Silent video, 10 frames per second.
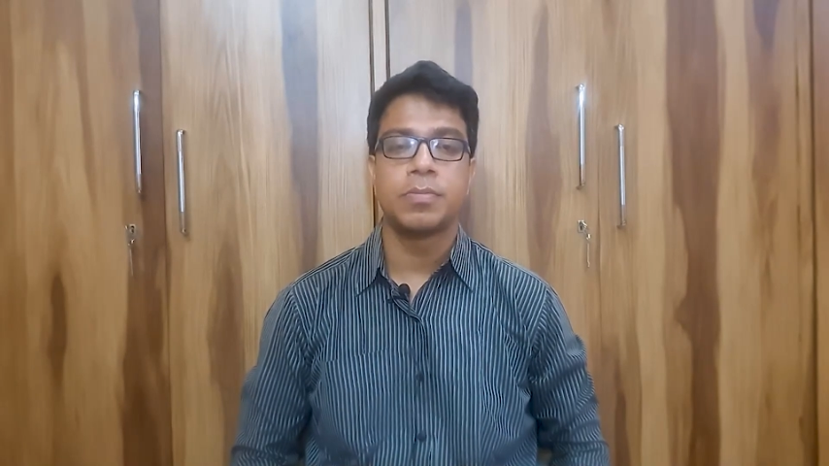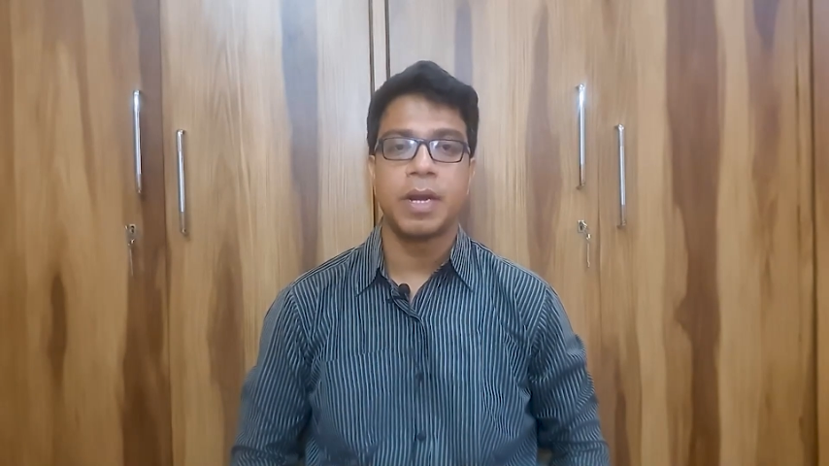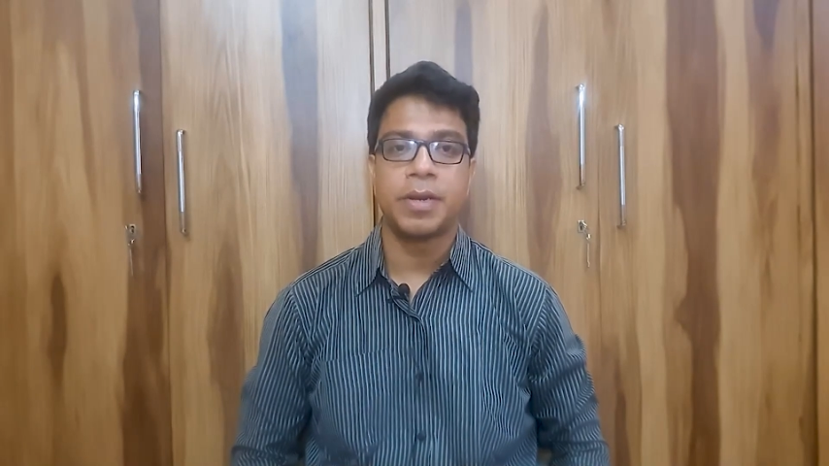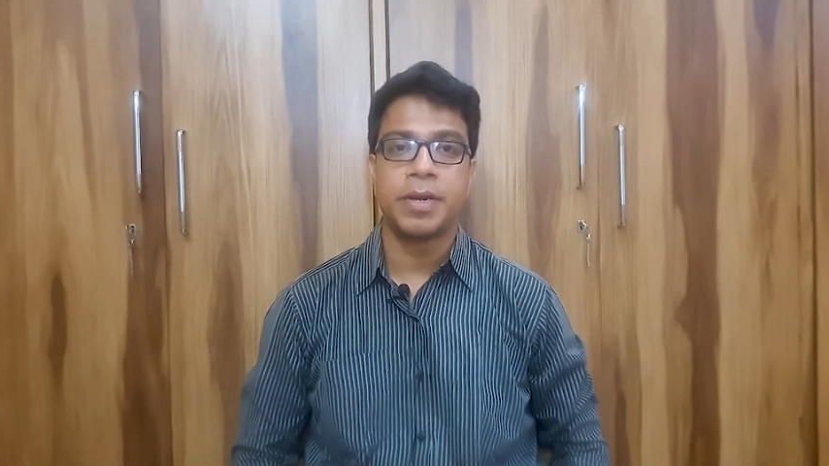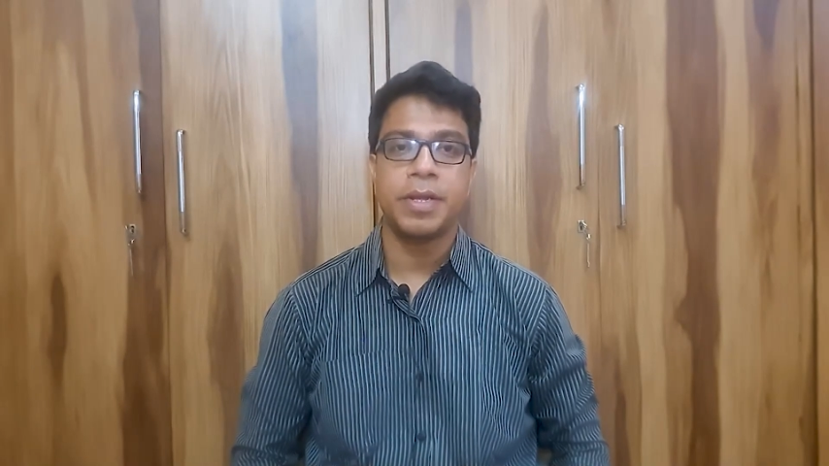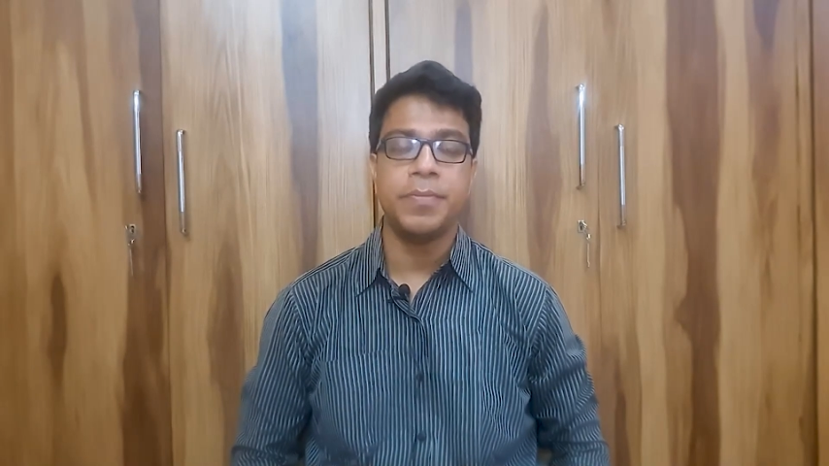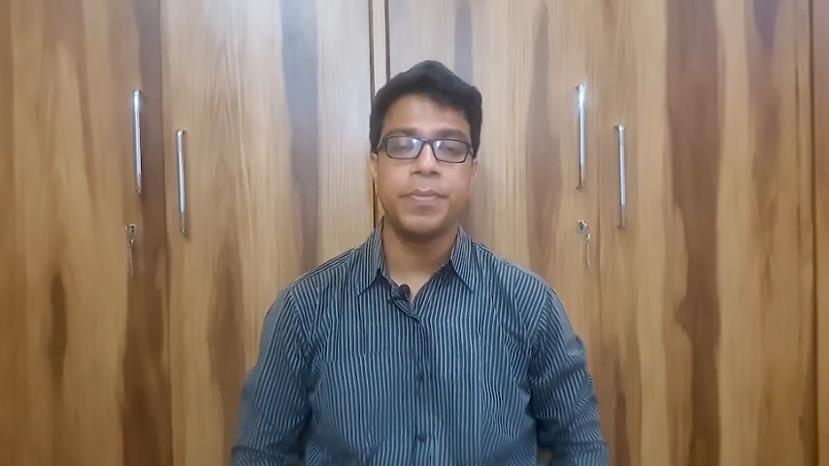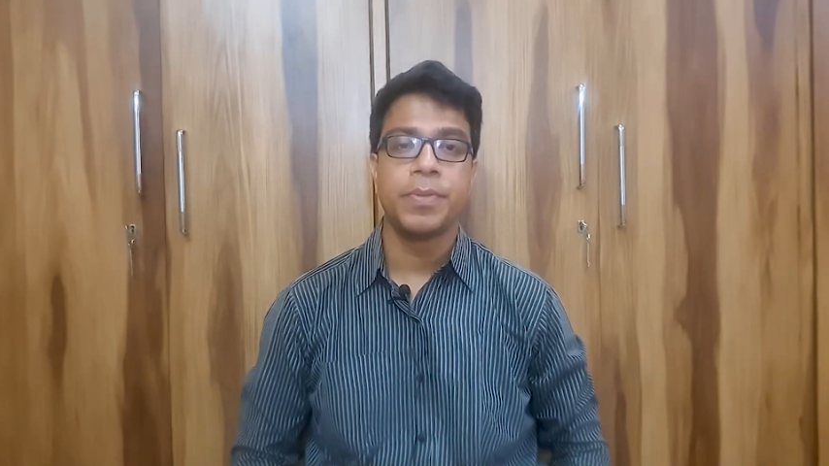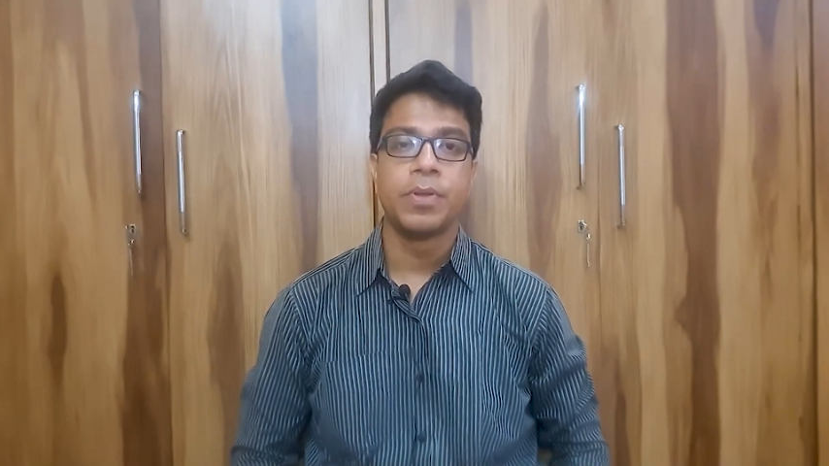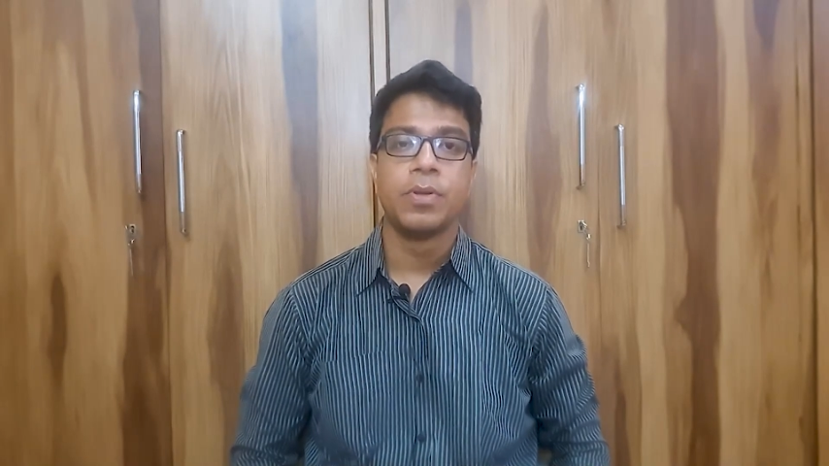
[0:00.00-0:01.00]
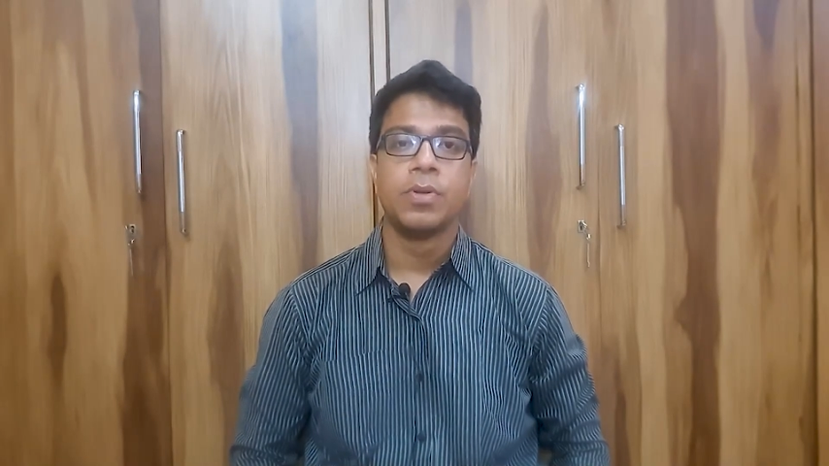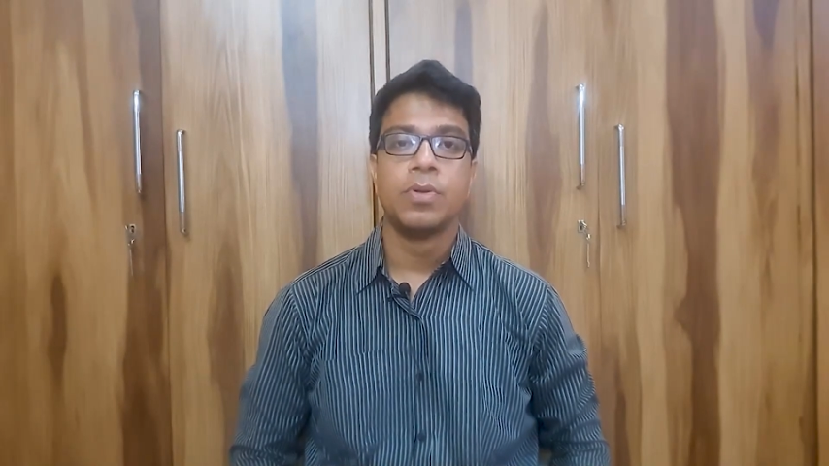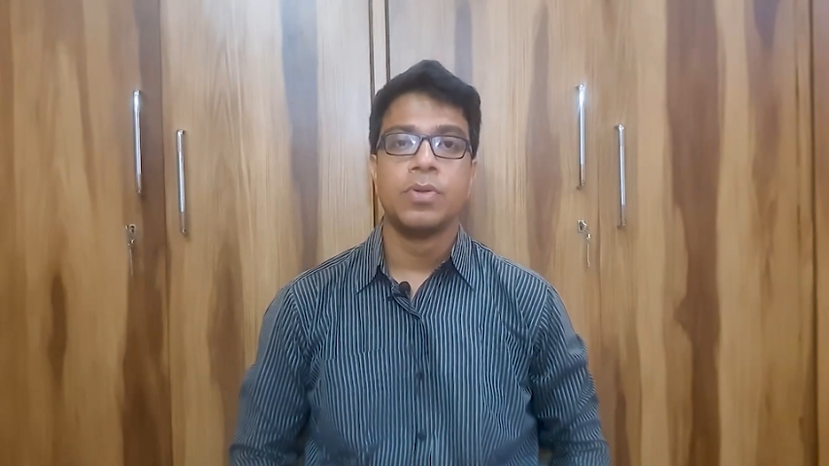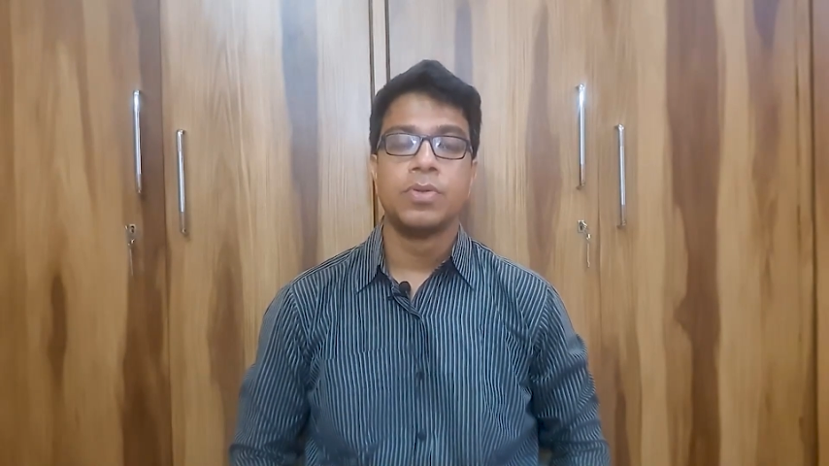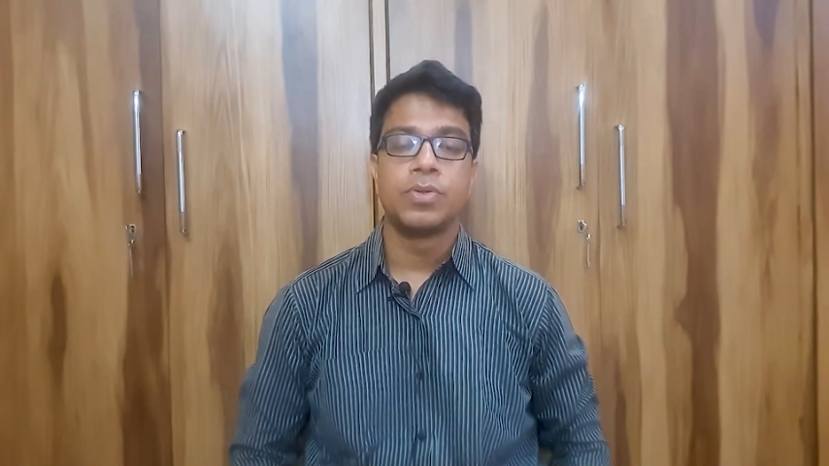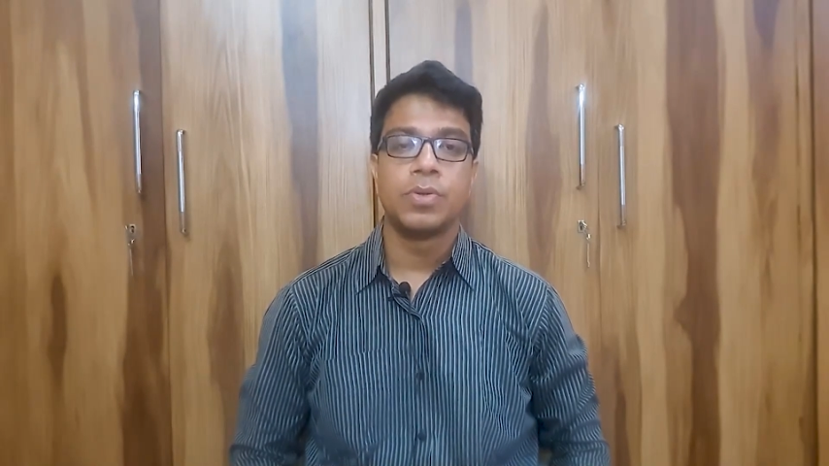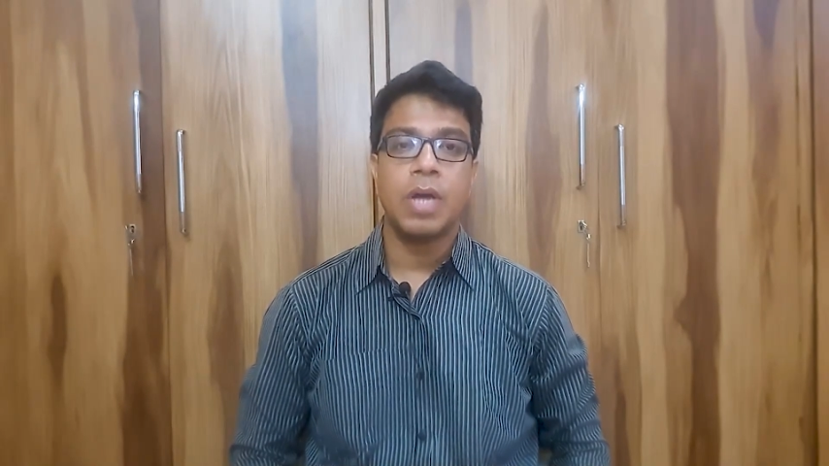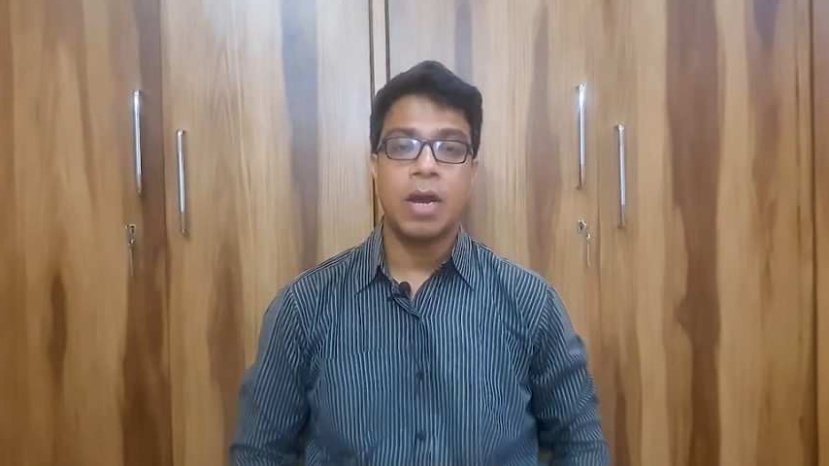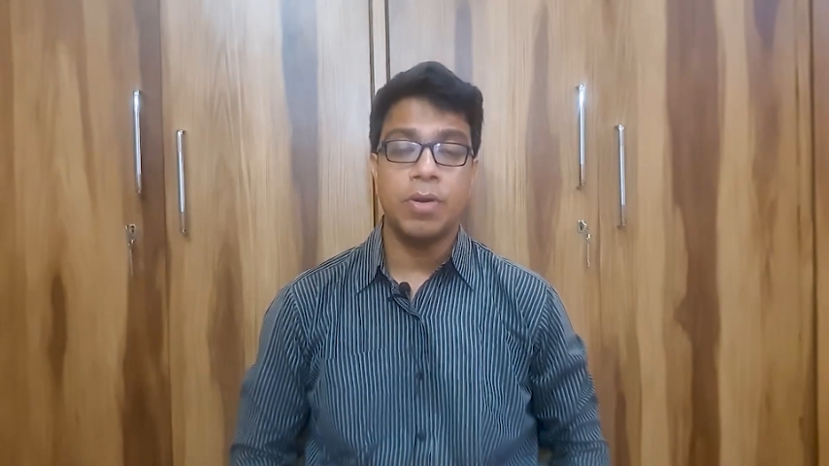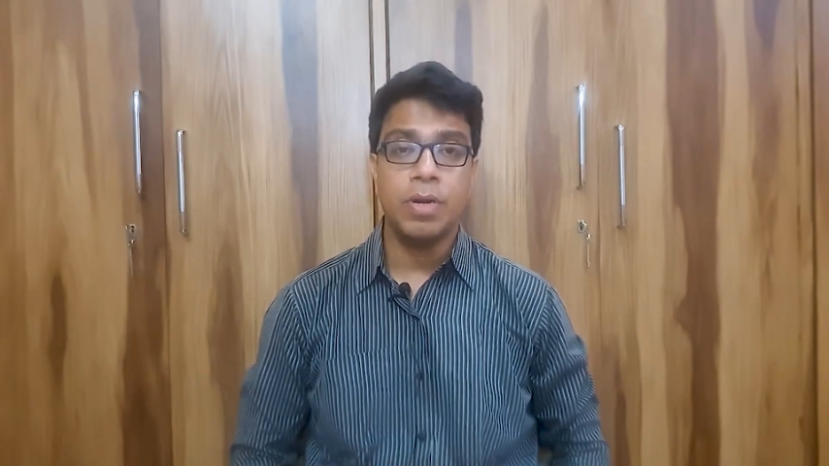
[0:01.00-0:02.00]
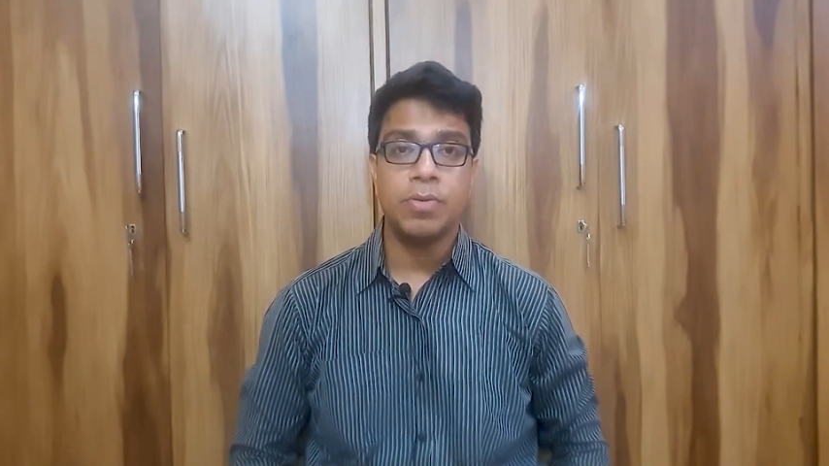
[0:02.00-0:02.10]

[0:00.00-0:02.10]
bacteria. So according